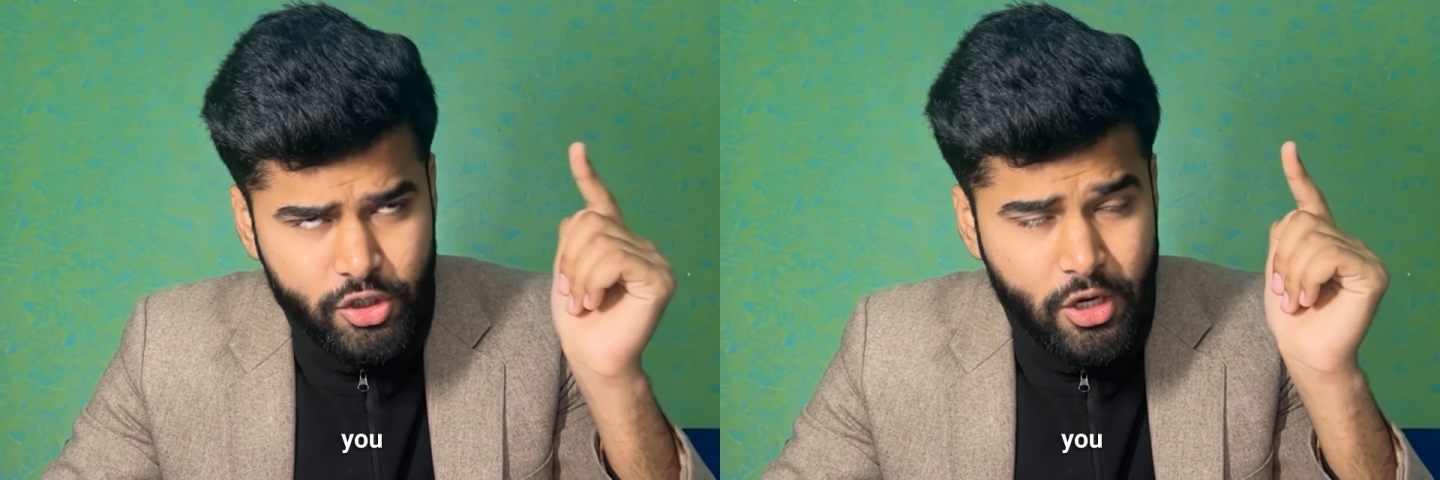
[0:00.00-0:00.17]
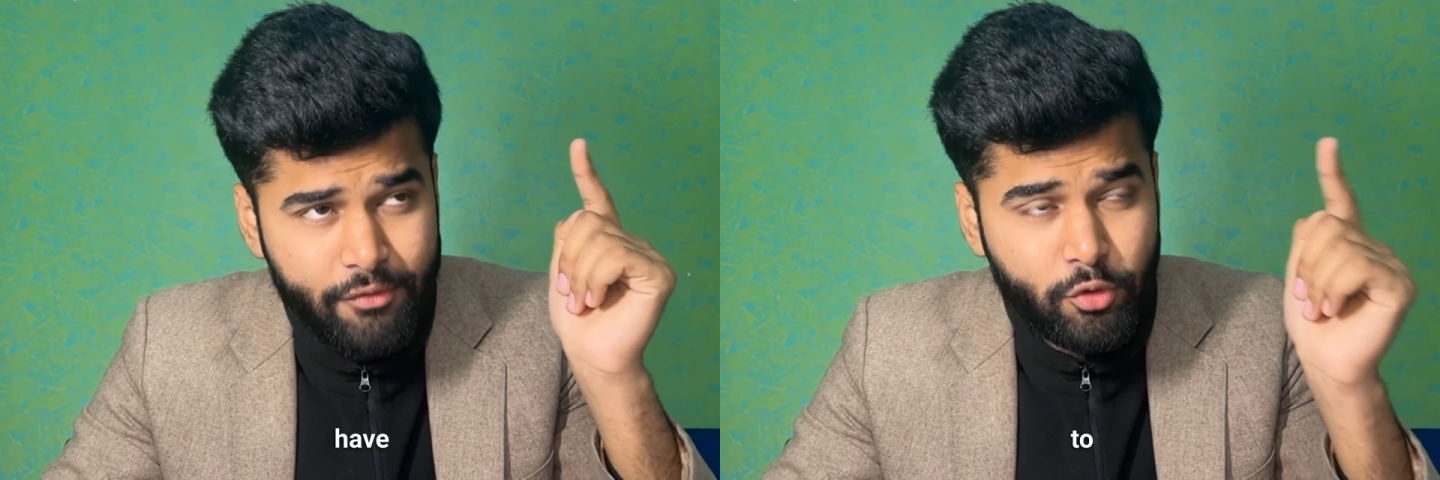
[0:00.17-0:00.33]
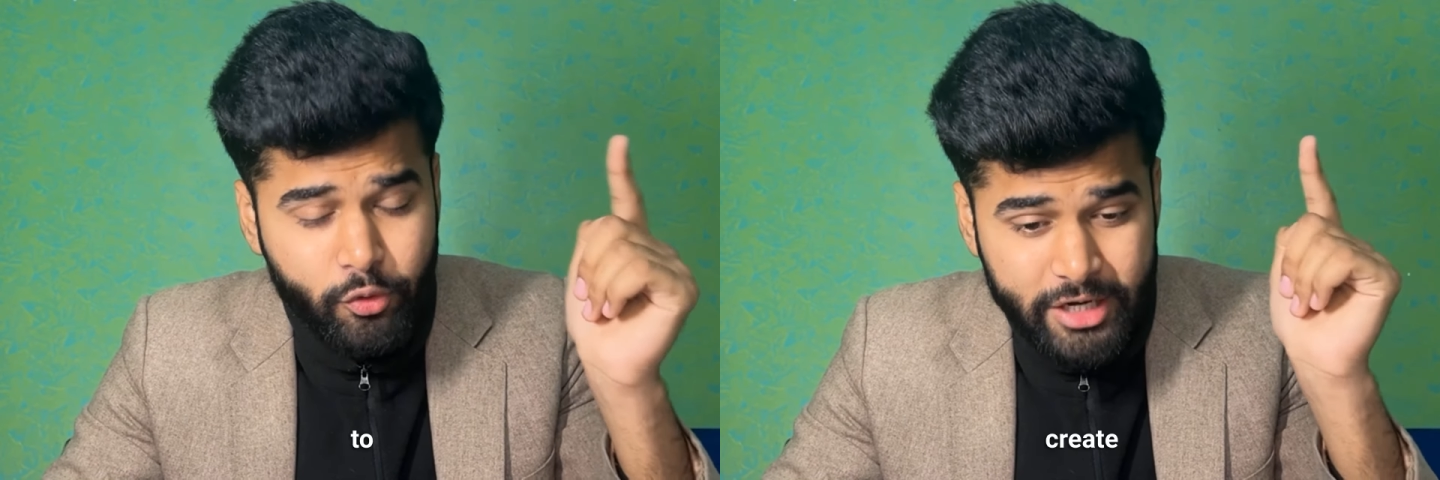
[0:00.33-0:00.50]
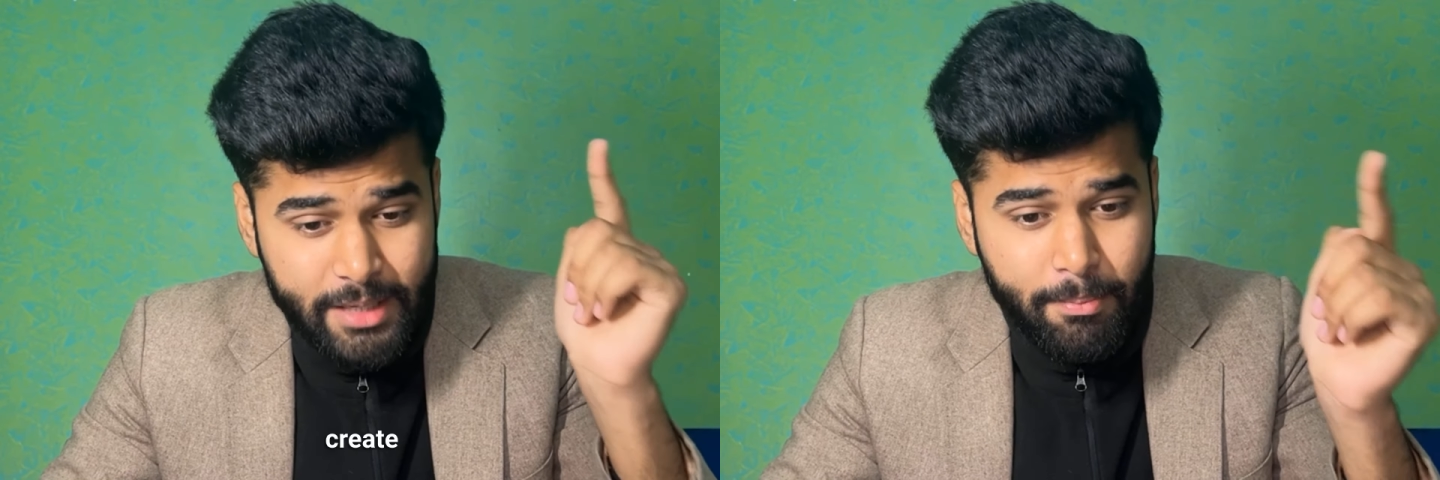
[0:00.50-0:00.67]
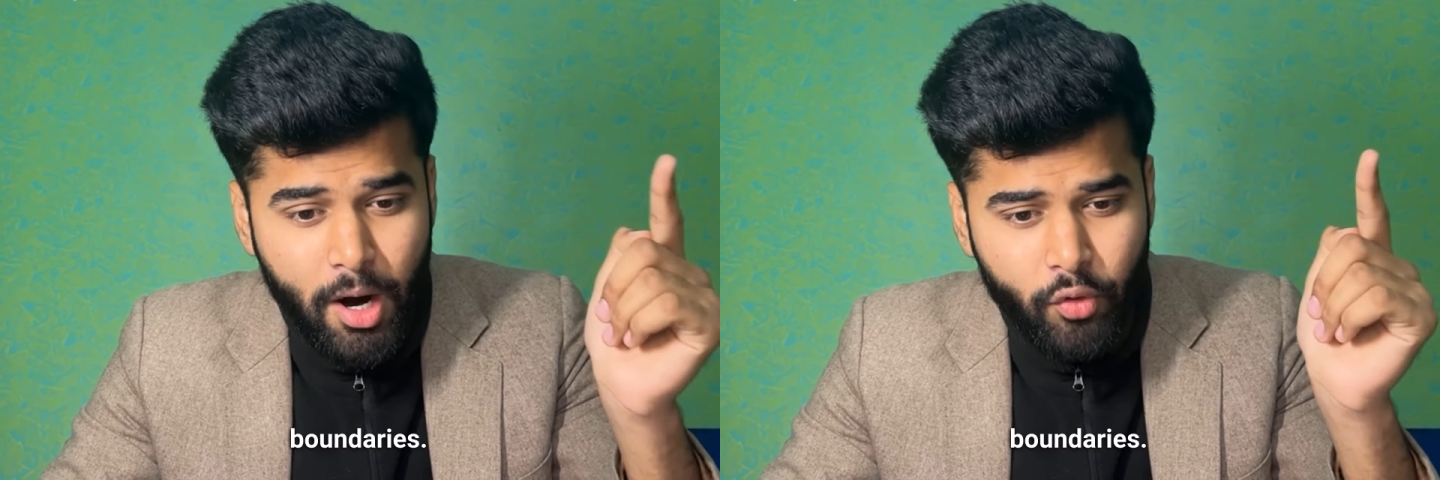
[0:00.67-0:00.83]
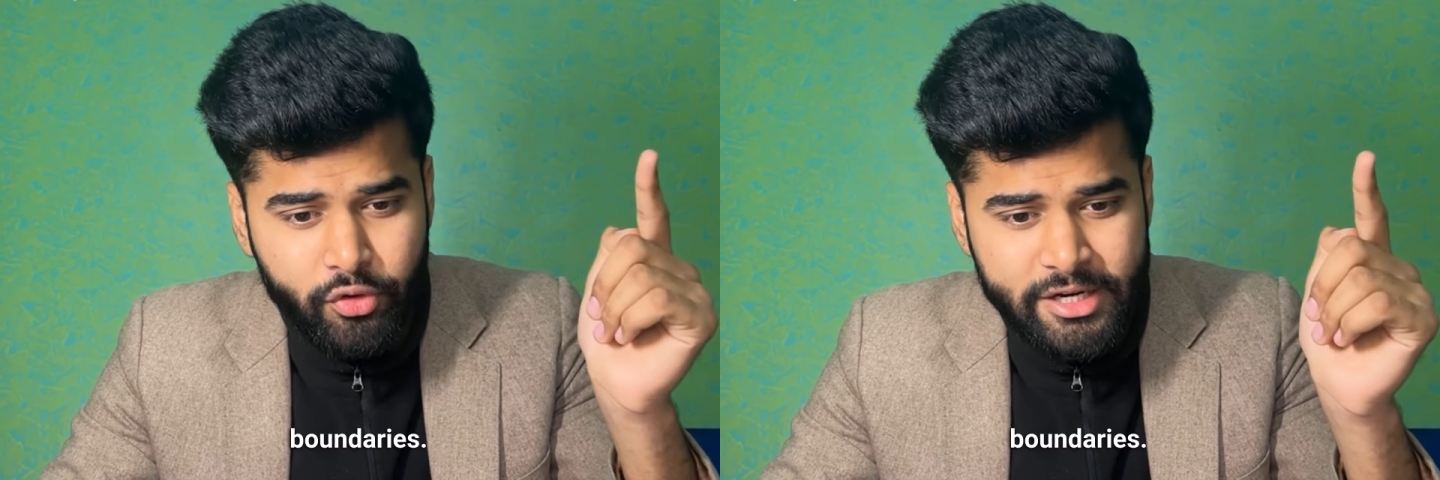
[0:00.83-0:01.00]
you have to create
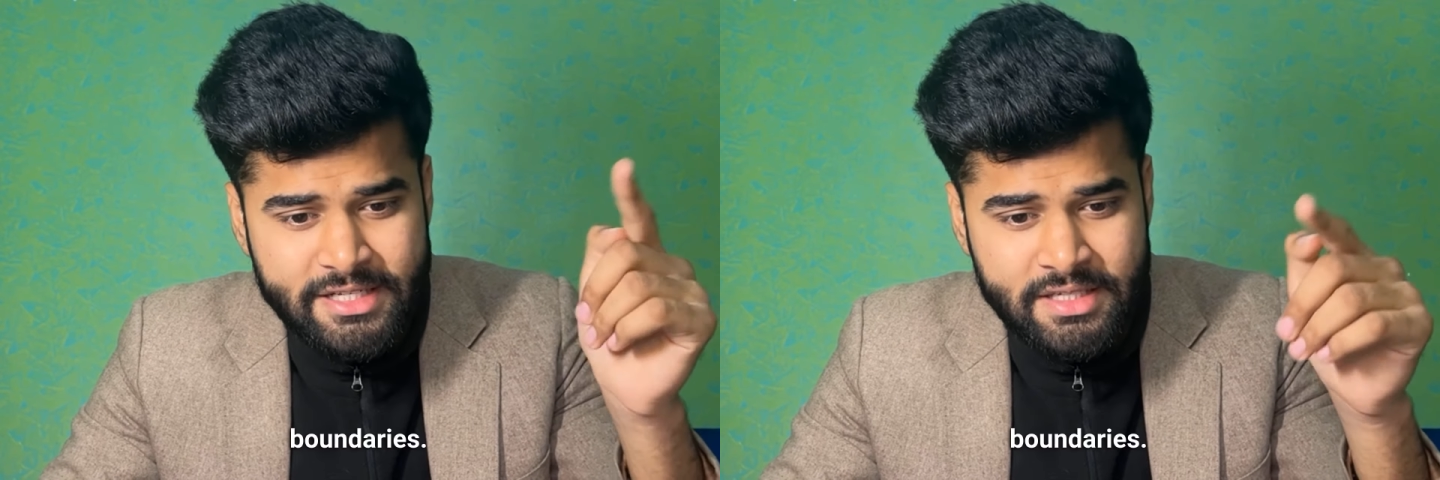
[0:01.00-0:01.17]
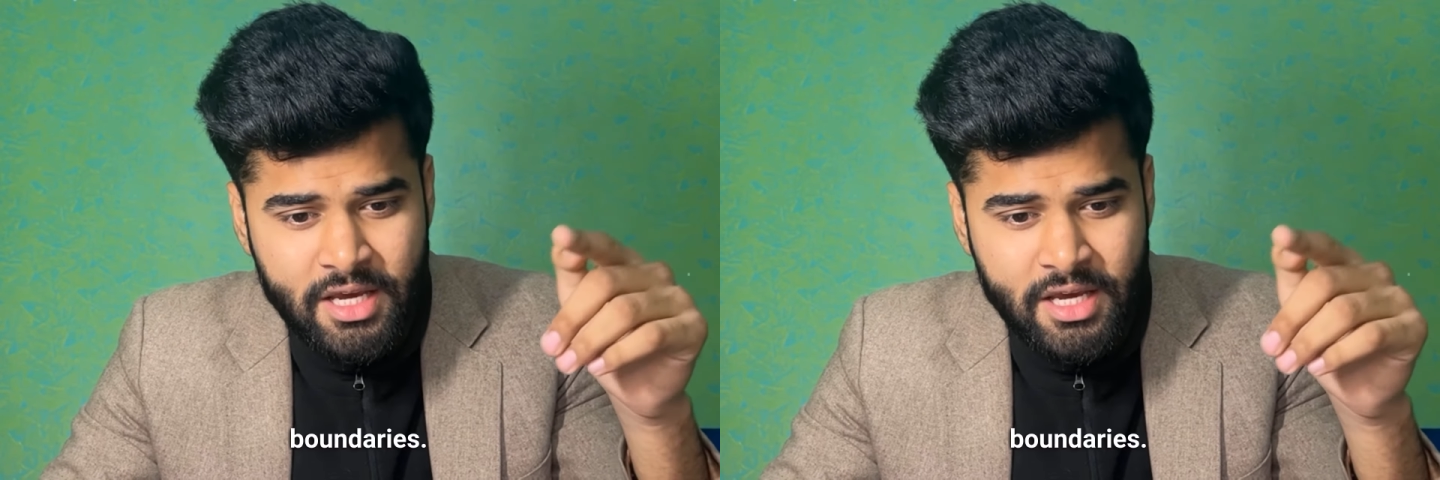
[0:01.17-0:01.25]
boundaries